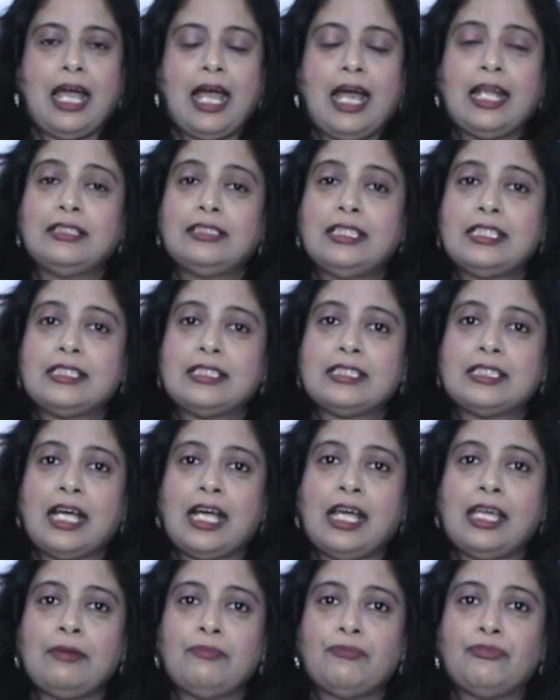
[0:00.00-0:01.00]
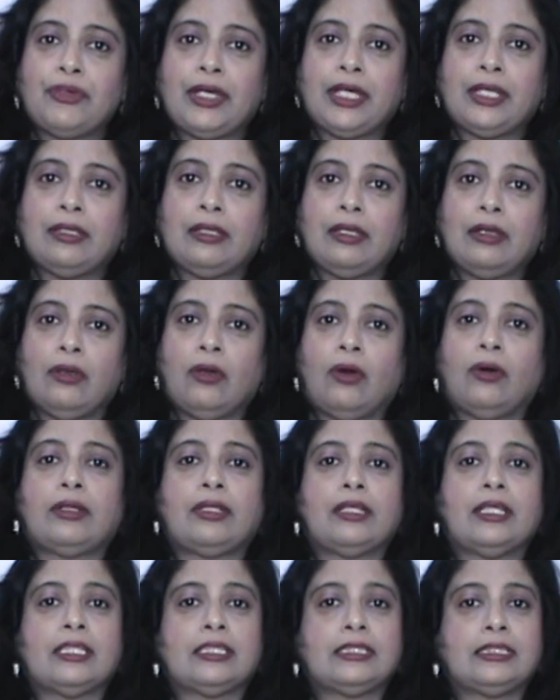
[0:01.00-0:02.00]
at the time when
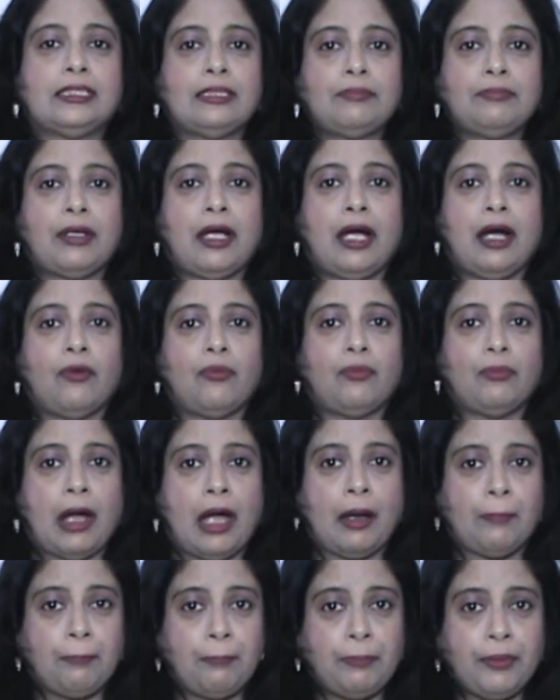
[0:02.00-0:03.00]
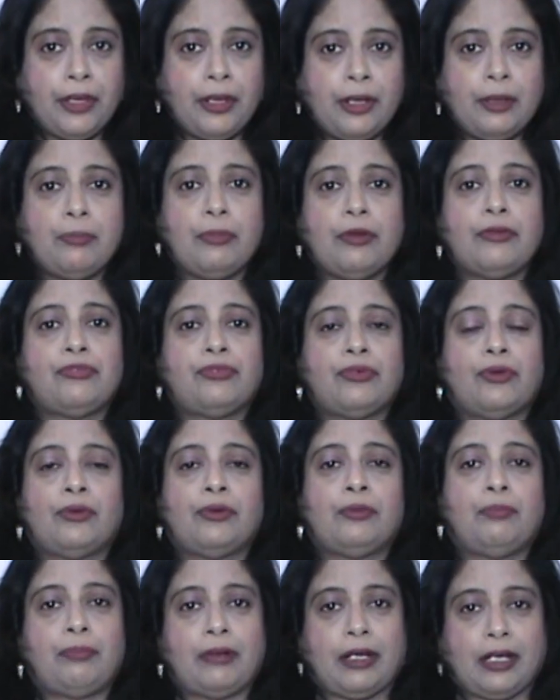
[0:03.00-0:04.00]
Lord Nrsimha appeared
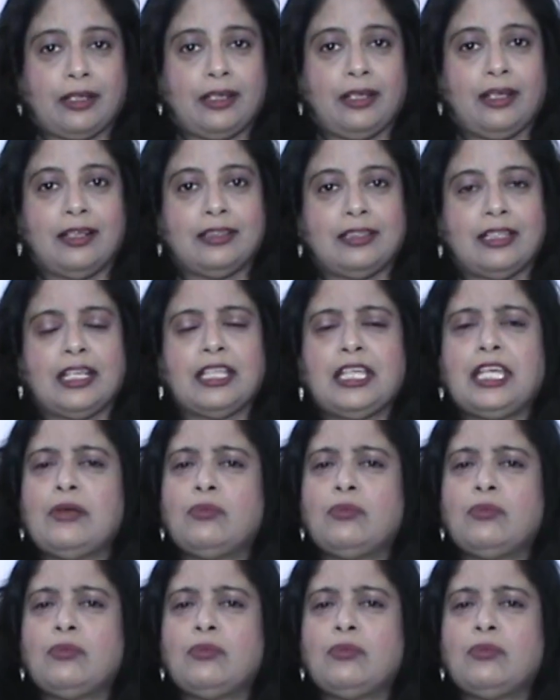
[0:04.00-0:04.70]
before Prahlada,